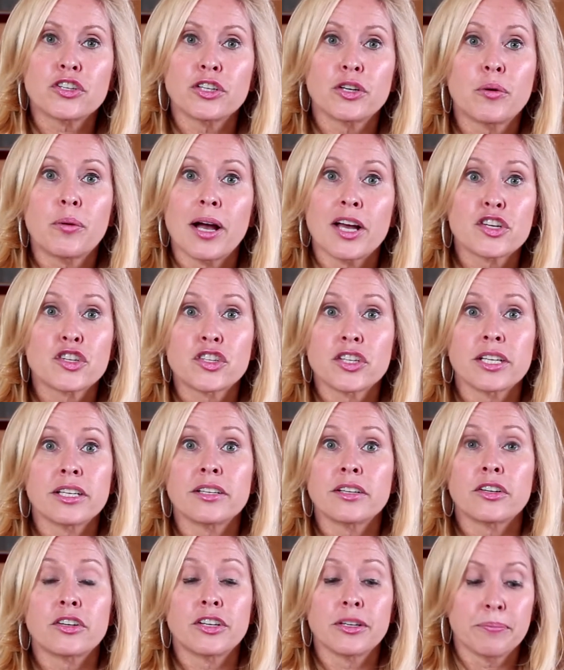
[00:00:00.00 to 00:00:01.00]
good
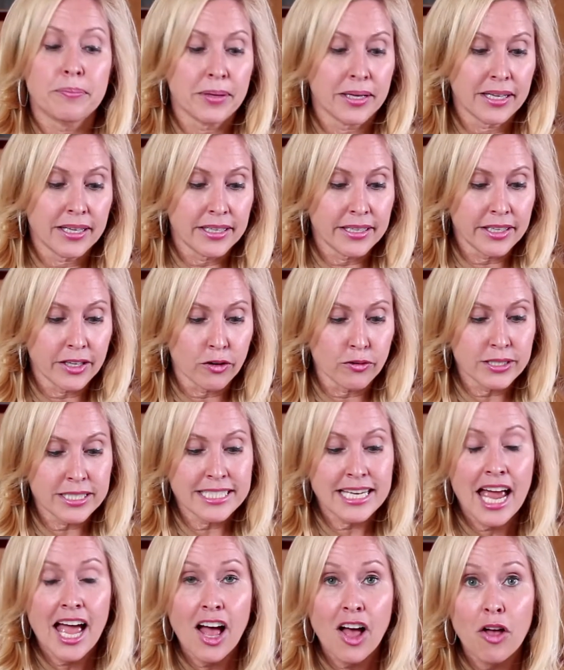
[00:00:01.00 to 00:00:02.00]
question could be,
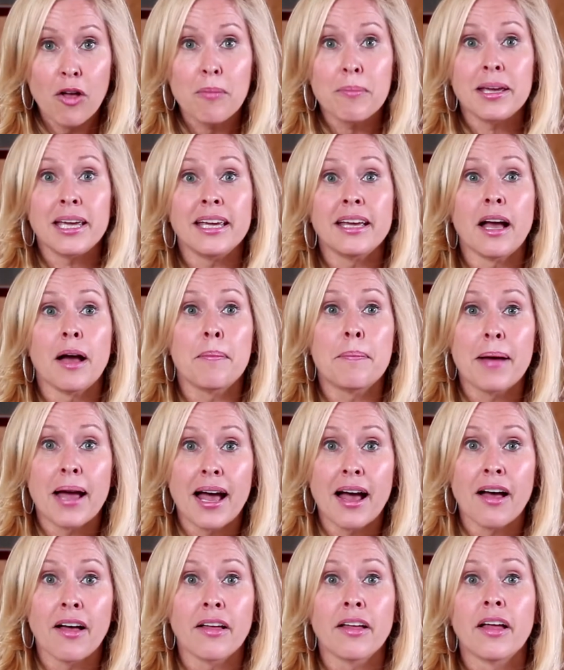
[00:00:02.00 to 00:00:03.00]
tell me
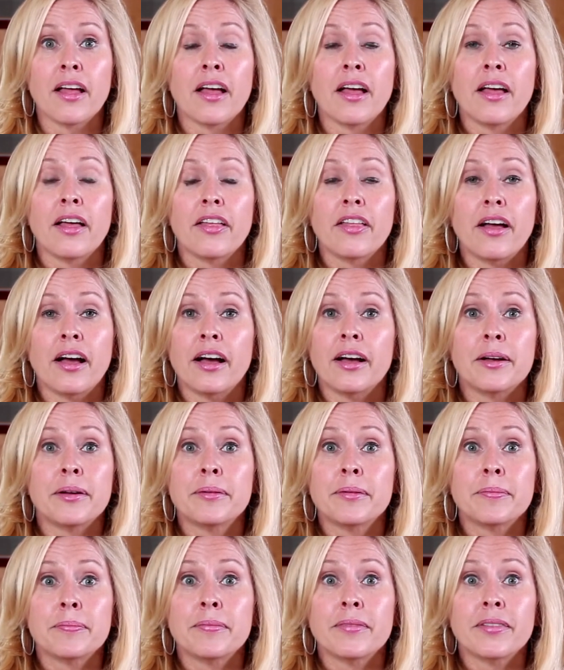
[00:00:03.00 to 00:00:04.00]
about
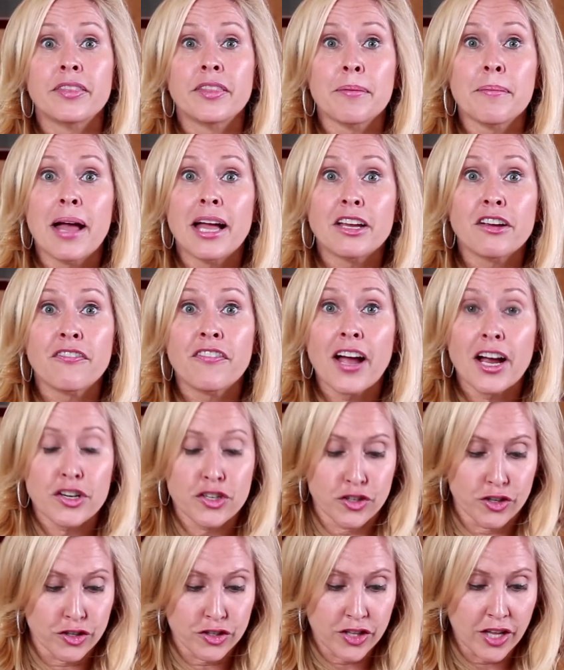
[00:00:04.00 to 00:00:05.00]
the
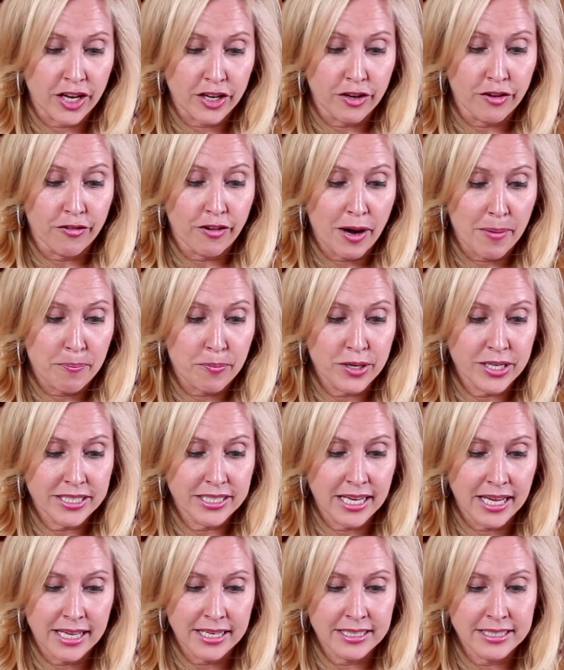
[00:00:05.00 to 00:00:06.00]
manufacturers that you
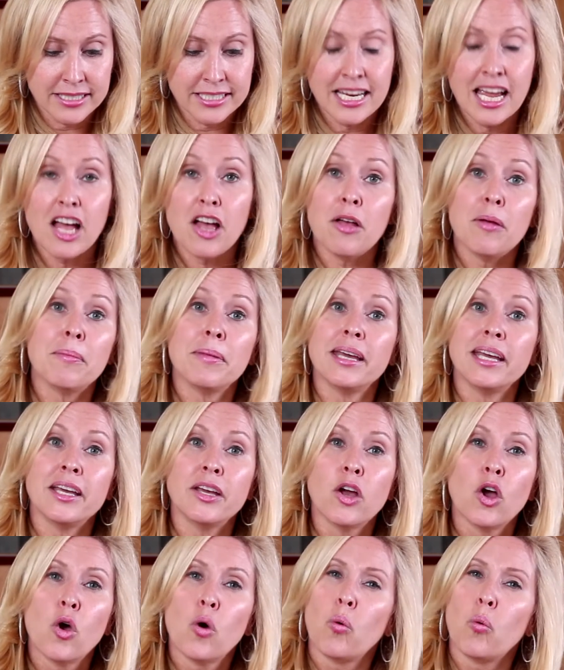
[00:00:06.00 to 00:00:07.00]
represent. Tell
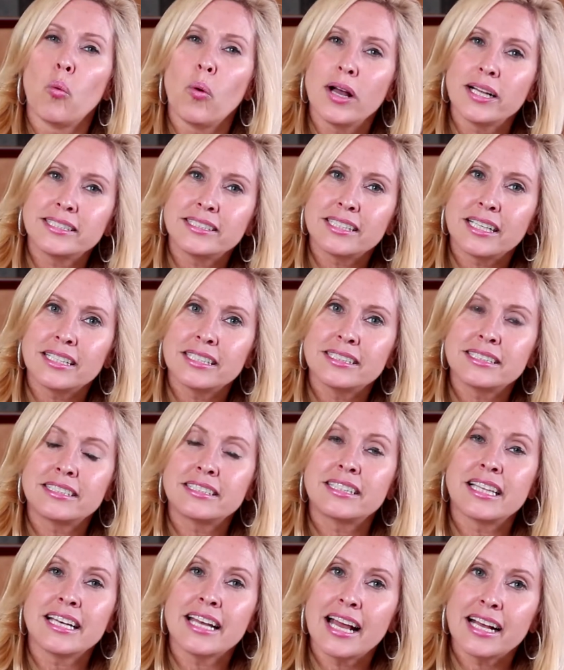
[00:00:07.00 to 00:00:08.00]
me, what does
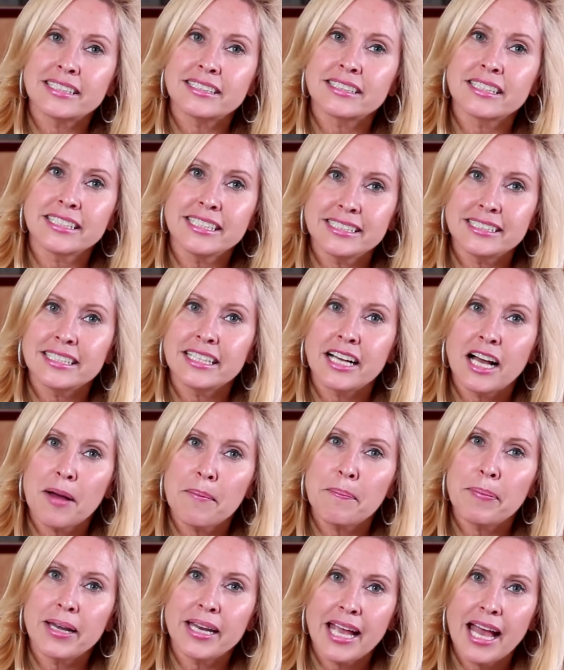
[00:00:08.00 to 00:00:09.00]
the next leasing
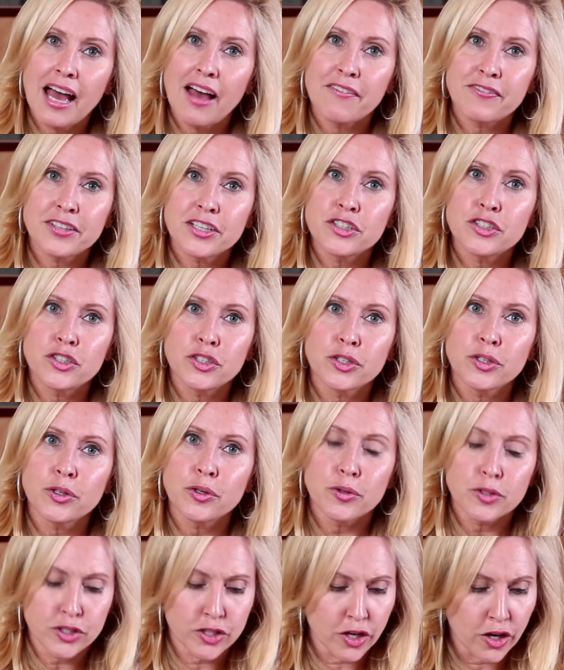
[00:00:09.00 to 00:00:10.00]
company have to
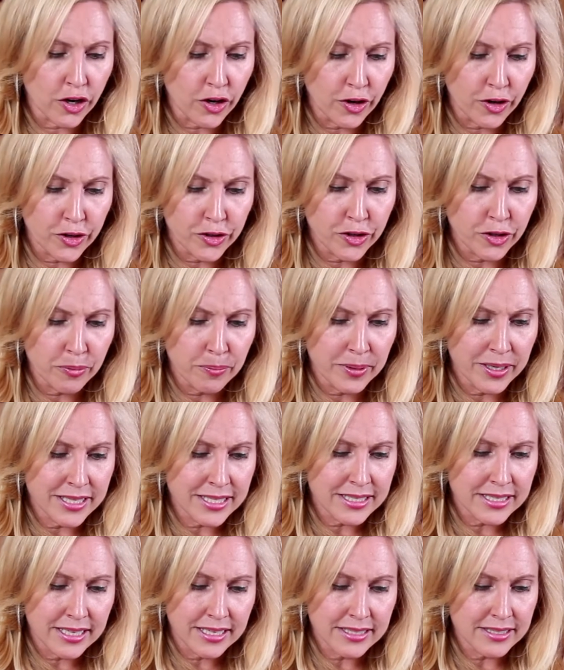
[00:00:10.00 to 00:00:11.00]
do to earn your
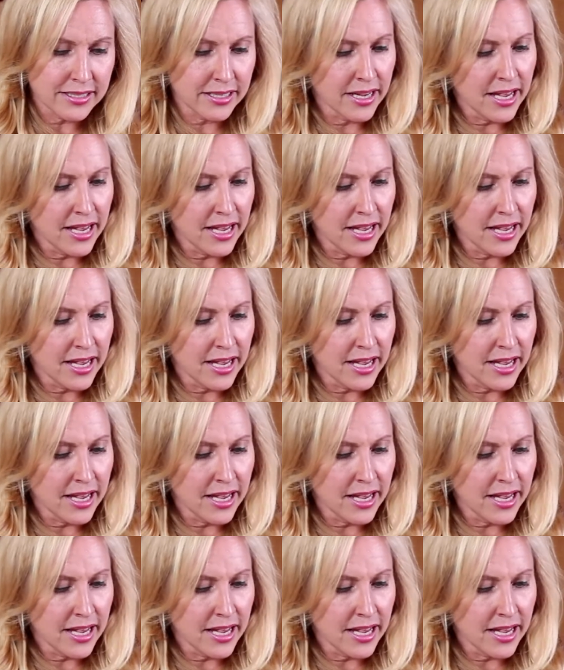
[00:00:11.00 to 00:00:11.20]
business?